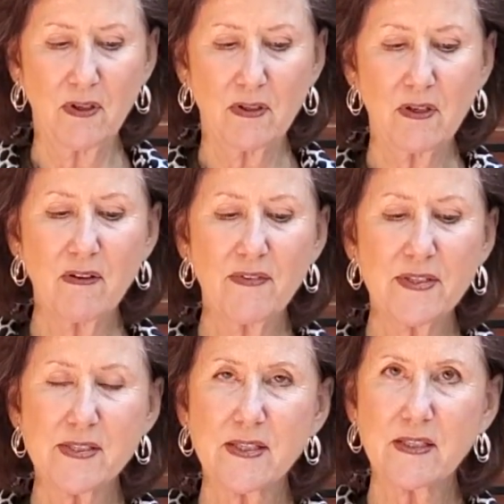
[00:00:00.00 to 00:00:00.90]
love
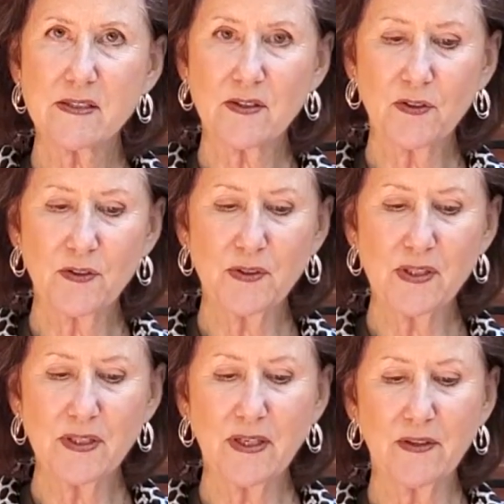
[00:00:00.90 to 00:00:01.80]
that seeks the
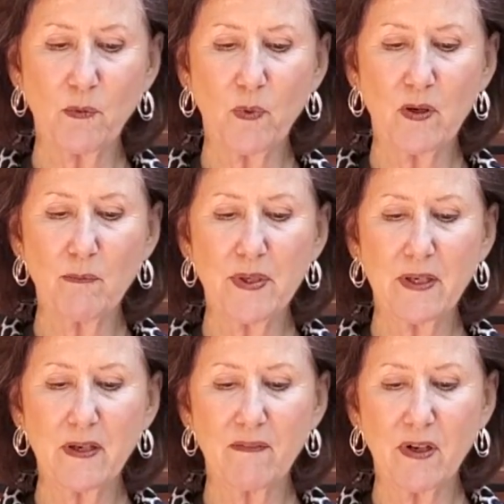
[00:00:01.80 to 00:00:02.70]
good and the
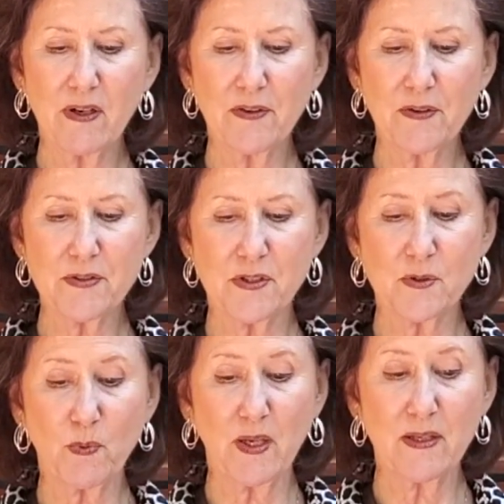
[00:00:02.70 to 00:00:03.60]
well-being of others
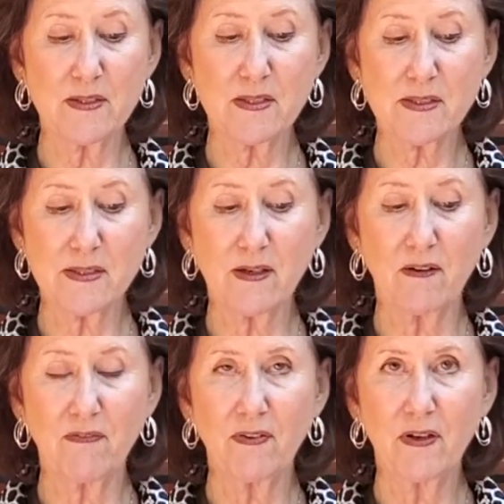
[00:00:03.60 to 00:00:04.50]
as well as the
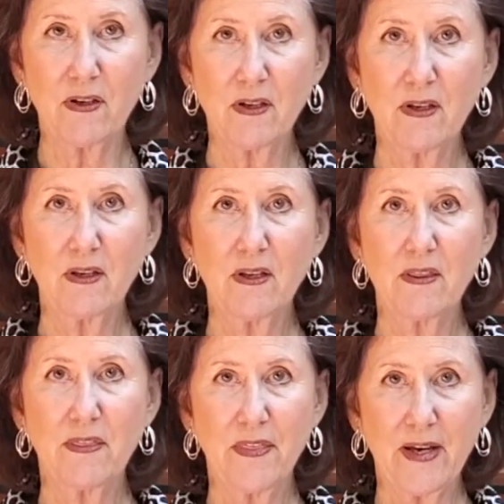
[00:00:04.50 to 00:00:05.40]
self,
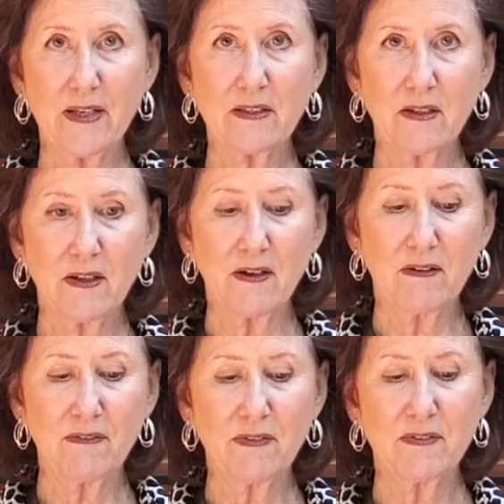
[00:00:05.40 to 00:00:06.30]
that
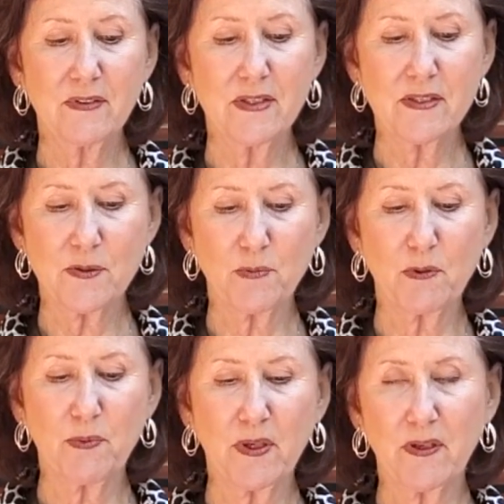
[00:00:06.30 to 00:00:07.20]
love is the
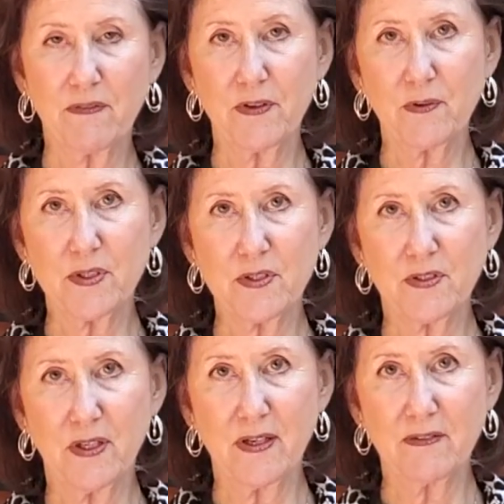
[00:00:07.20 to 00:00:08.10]
rubric of the Christian
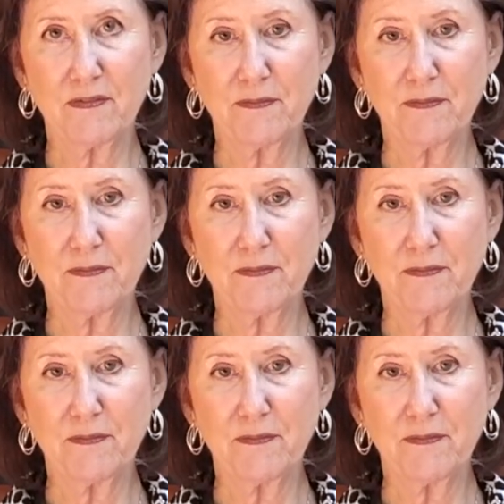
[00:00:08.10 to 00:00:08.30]
life.